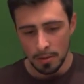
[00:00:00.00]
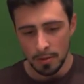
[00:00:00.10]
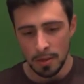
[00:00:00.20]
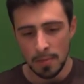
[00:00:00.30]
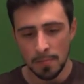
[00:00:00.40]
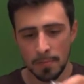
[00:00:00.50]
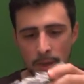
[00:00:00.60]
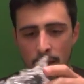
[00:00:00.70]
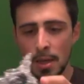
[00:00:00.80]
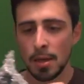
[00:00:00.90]
The
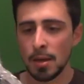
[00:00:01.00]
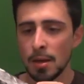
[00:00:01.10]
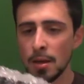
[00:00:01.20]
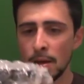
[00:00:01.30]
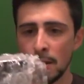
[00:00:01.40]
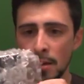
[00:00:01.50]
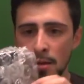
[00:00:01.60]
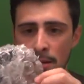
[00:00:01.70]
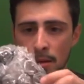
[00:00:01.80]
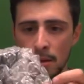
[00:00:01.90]
mini
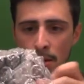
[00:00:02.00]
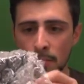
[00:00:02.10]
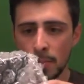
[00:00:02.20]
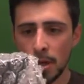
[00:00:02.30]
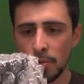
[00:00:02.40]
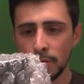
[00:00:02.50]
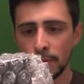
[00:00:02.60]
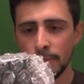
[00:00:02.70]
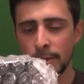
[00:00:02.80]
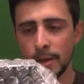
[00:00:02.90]
power
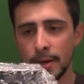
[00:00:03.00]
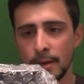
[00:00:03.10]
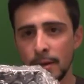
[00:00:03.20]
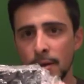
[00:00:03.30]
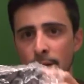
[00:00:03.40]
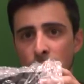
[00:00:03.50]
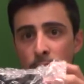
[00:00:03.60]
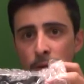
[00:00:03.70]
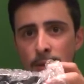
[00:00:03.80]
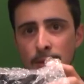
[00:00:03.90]
supply
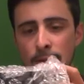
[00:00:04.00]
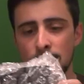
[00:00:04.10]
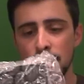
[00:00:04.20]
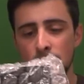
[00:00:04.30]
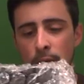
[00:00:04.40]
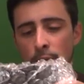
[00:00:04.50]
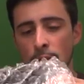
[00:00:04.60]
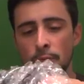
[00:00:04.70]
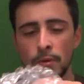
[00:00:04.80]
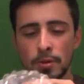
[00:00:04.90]
units,
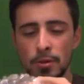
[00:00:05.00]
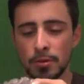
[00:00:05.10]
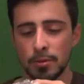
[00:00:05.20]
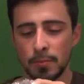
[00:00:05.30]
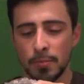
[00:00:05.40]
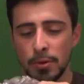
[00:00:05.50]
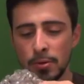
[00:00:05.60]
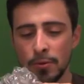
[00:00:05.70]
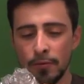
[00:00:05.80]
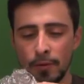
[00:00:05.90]
which looks
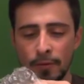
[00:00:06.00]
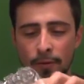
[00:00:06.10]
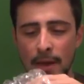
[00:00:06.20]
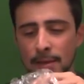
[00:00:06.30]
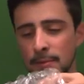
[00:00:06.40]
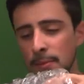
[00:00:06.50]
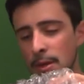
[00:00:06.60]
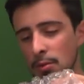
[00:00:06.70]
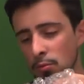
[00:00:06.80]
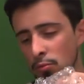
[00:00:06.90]
beautiful if you ask me.
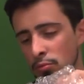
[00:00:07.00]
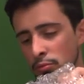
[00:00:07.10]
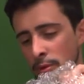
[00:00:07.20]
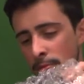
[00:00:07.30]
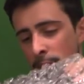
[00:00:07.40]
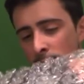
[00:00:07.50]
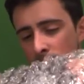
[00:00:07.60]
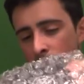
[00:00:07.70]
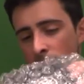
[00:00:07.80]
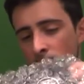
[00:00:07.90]
Ooh, let me get
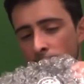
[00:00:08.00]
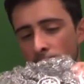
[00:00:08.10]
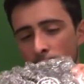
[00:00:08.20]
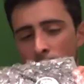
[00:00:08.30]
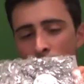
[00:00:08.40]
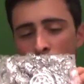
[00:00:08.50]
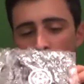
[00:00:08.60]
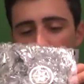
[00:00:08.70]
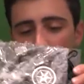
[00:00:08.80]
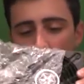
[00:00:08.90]
it out of its
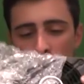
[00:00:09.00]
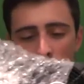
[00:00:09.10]
huge bubble